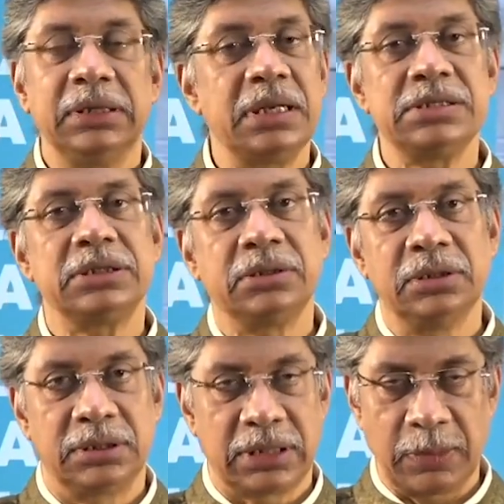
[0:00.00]
There is a
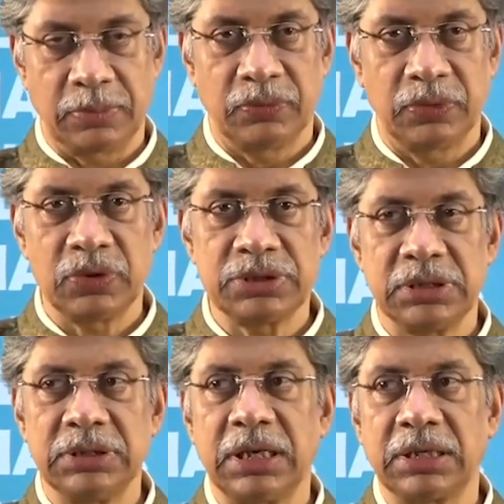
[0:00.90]
third type of a
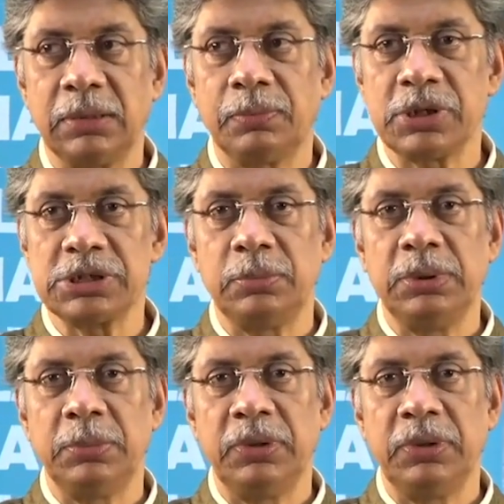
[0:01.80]
question that can possibly